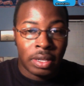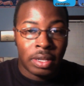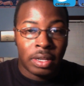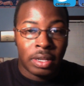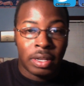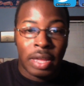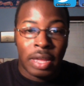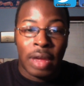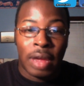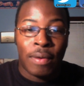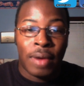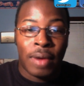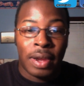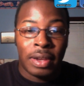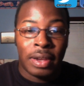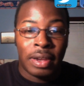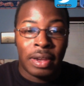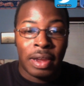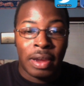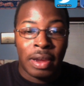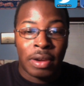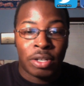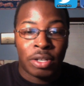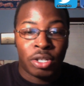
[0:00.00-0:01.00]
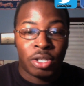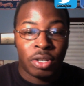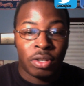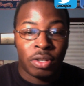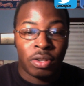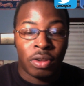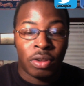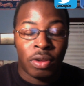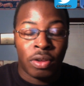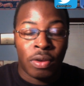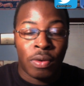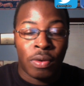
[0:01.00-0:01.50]
That right there shook
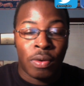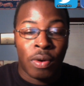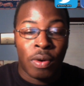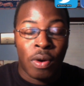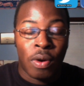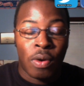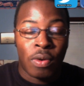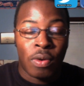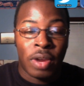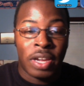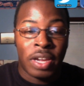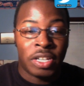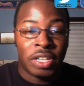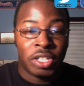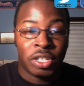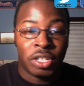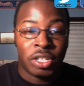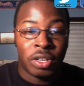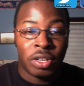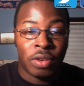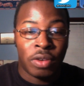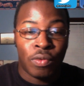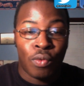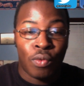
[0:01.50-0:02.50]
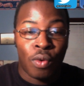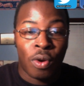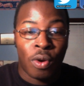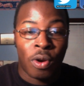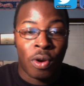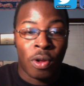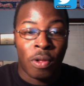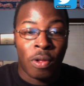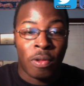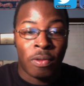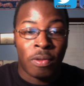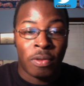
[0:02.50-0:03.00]
the whole nation
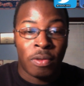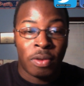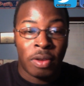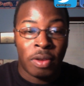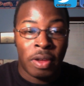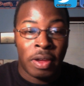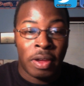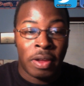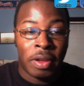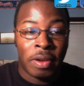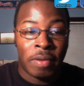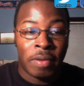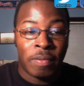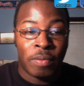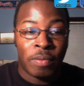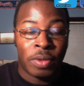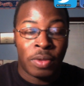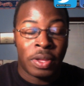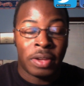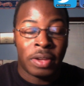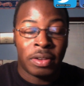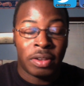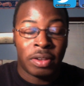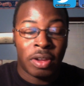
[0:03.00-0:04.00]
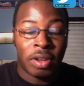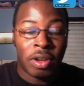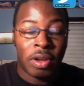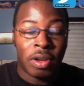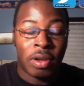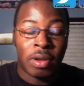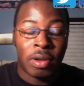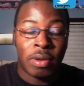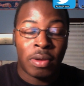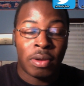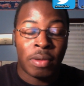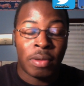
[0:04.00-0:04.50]
world. And when I
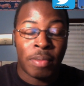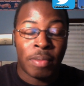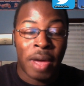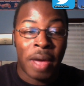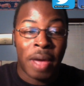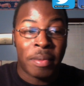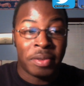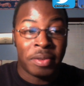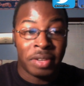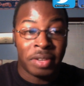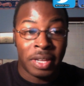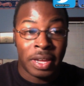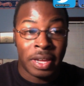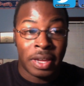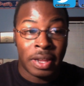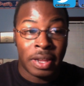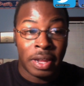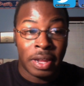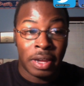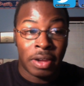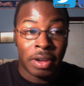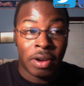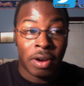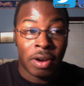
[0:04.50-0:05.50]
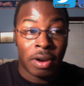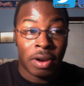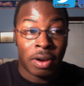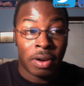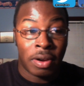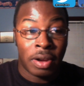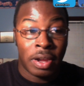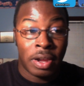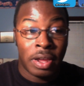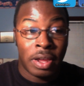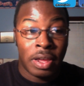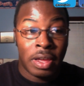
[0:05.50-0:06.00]
saw the Obamas get out of that car,
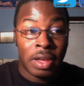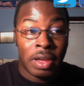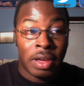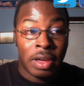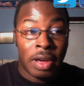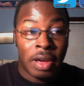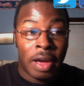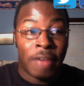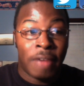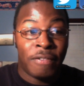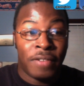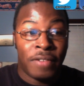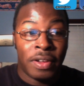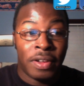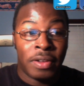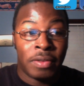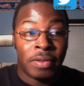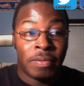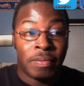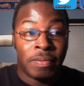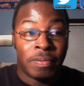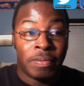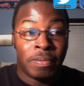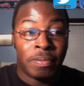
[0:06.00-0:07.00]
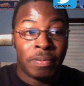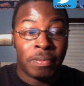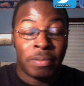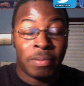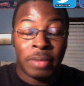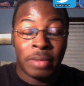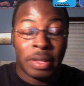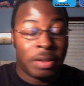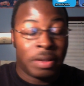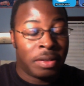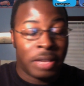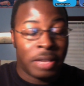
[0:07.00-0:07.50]
I felt
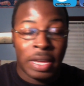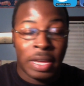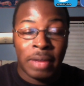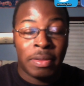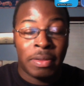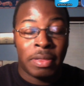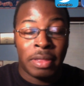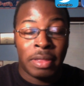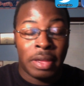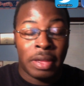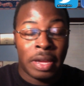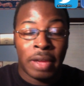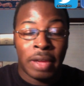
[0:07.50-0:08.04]
the same thing.